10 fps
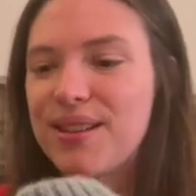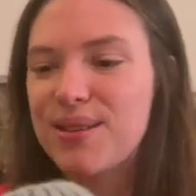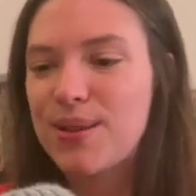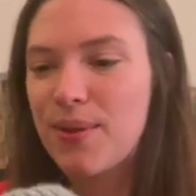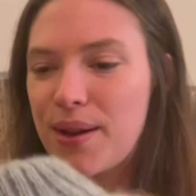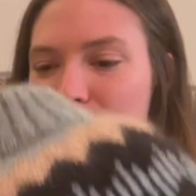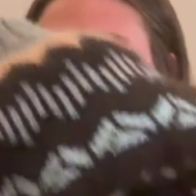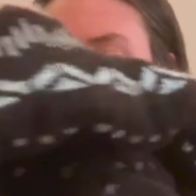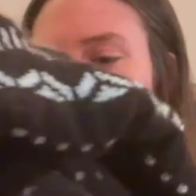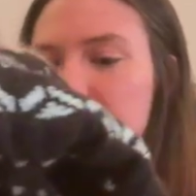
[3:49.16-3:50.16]
So there you
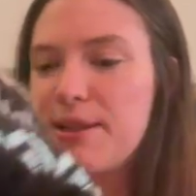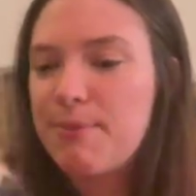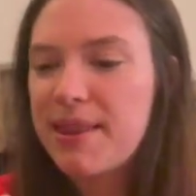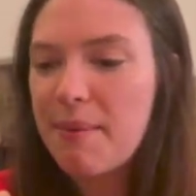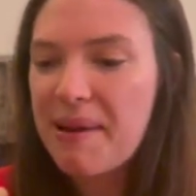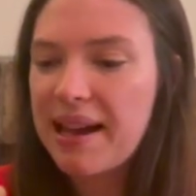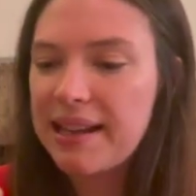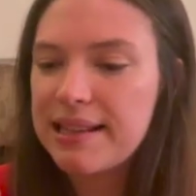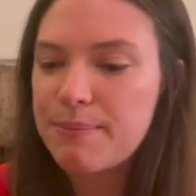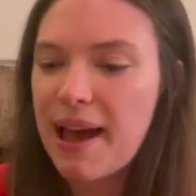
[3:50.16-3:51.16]
go. Let's put that back in
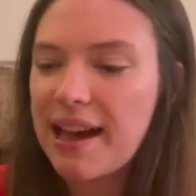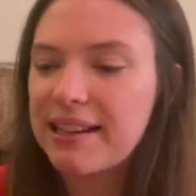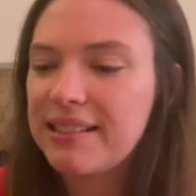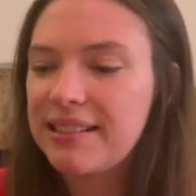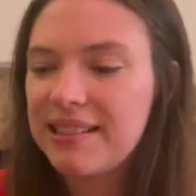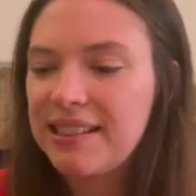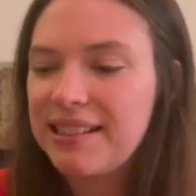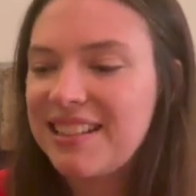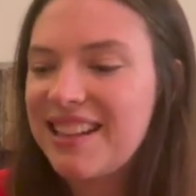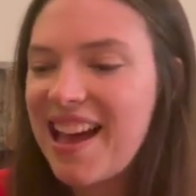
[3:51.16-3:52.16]
its bag.
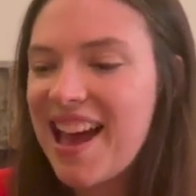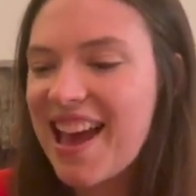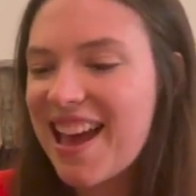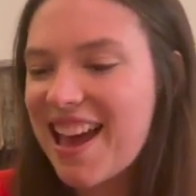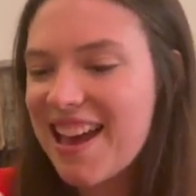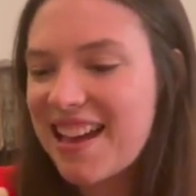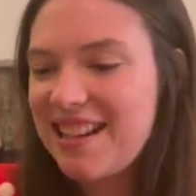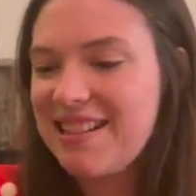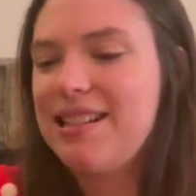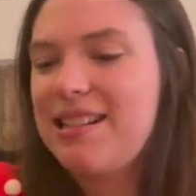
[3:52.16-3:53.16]

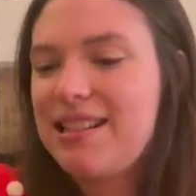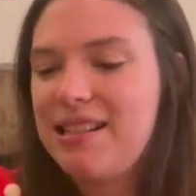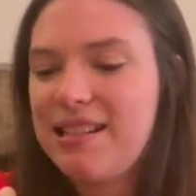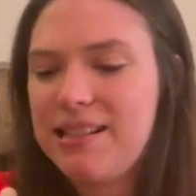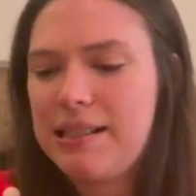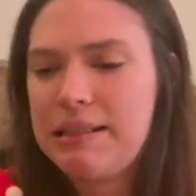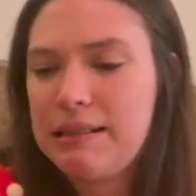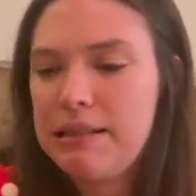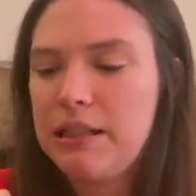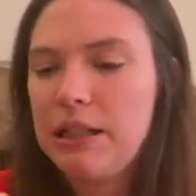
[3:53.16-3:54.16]
And
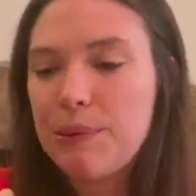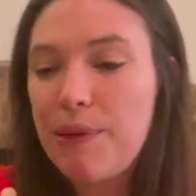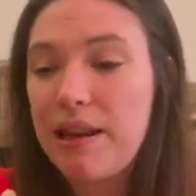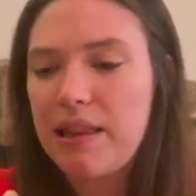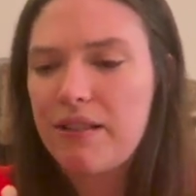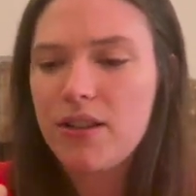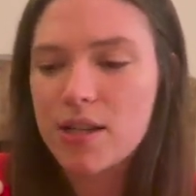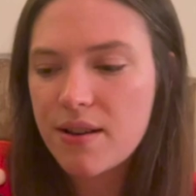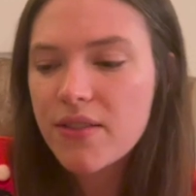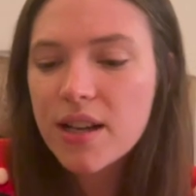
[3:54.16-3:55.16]
hopefully nothing falls
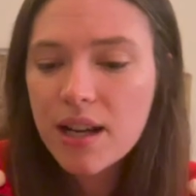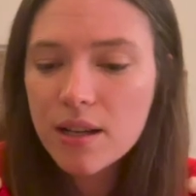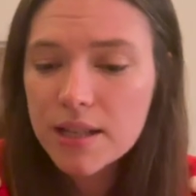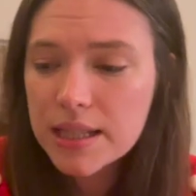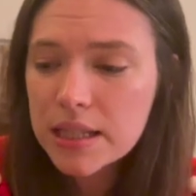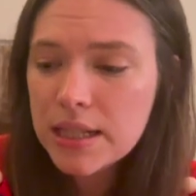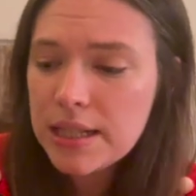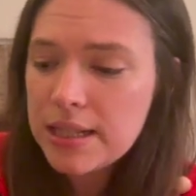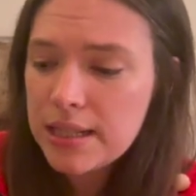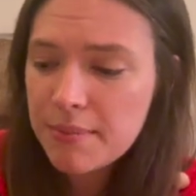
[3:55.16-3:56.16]
off the needles.
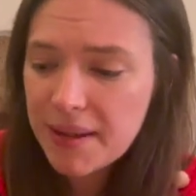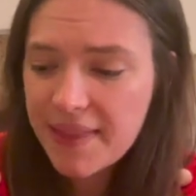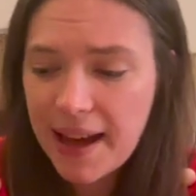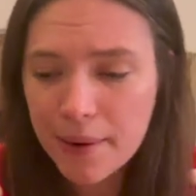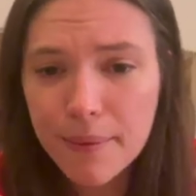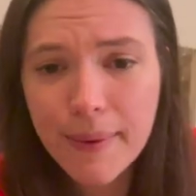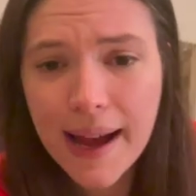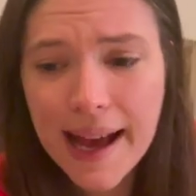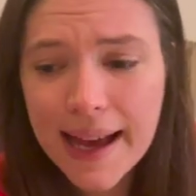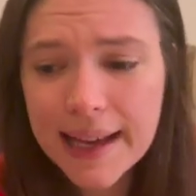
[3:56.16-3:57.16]
Put that
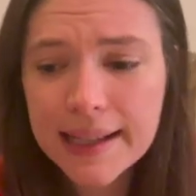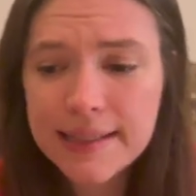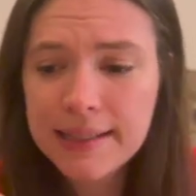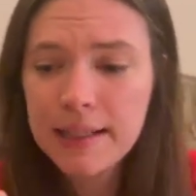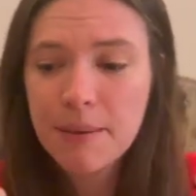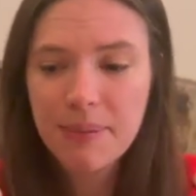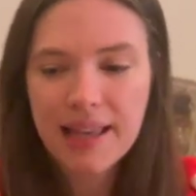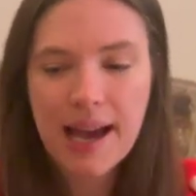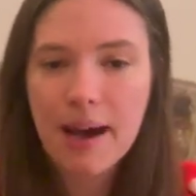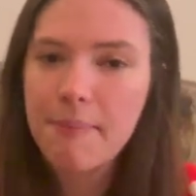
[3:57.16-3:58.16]
away. But
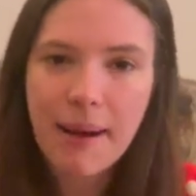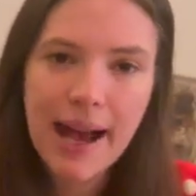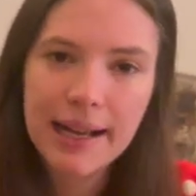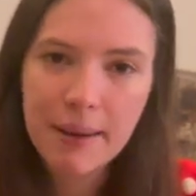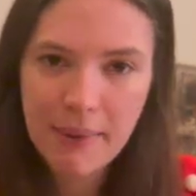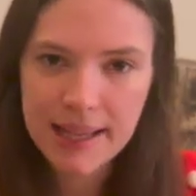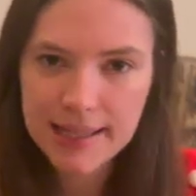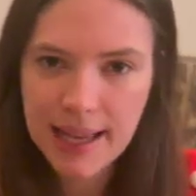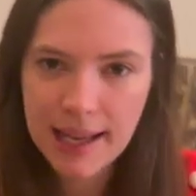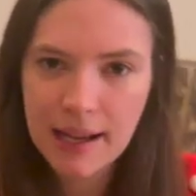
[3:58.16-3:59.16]
yeah, bag
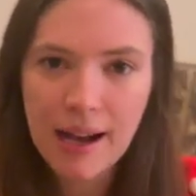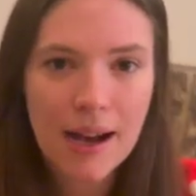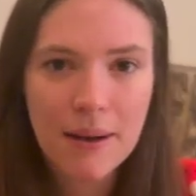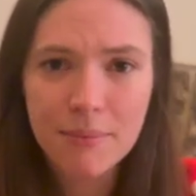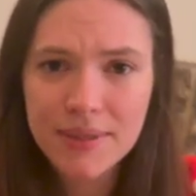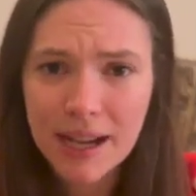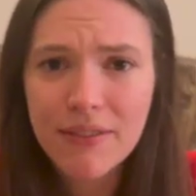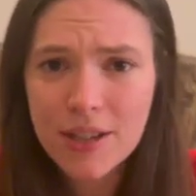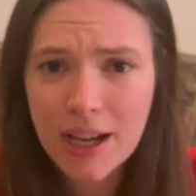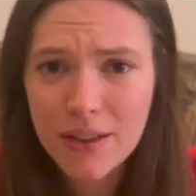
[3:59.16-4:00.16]
amazing. Definitely check out